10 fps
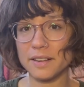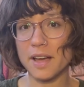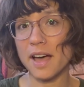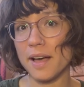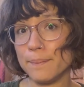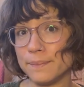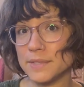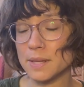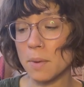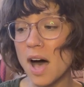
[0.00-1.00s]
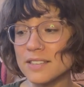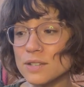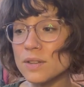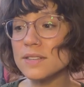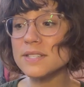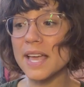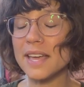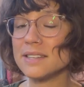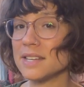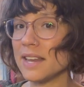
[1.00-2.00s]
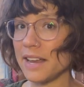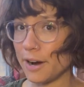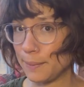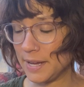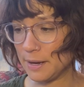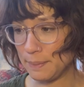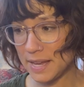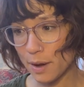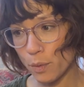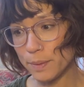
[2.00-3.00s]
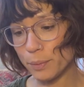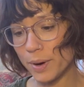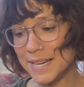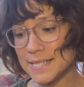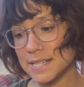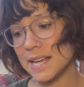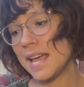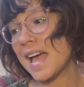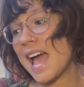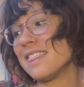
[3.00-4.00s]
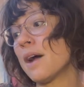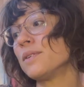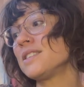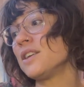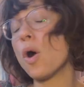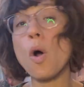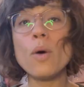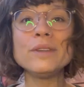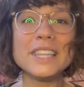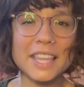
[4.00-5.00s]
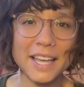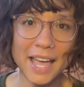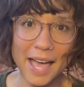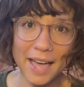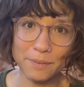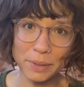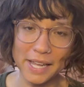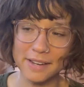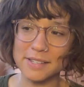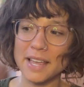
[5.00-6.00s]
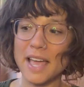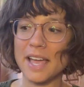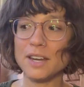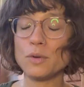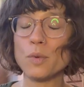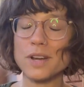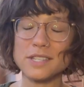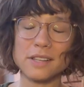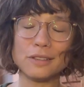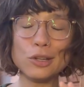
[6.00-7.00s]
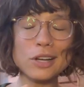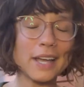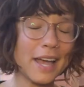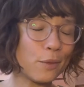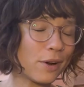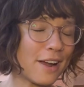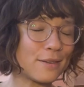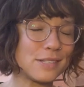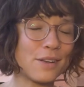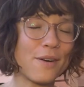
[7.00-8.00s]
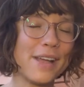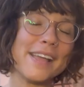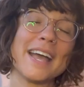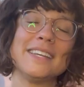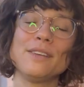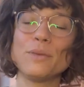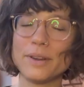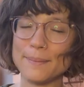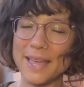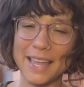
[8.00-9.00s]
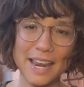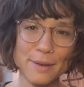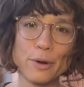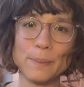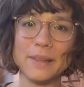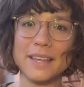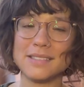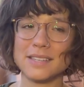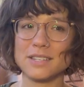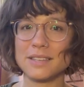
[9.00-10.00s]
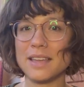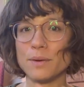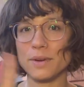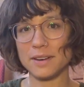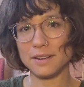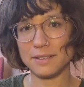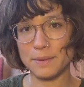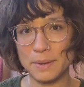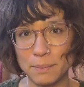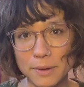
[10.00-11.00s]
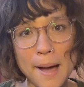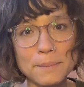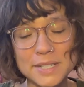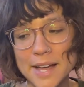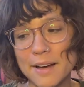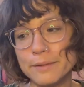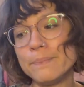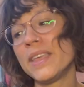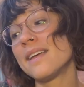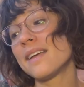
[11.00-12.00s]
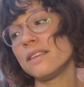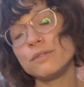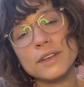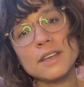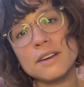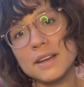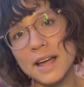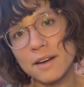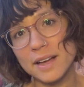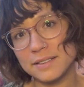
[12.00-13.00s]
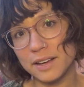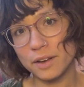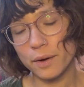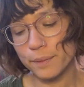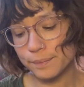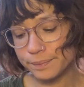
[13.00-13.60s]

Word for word: um, some hostels and an Airbnb at one point, and that was the only thing I had planned. And I didn't want to look at where I was going. I didn't want to make any more plans. I just kind of wanted to be plopped down and figure it out as I go.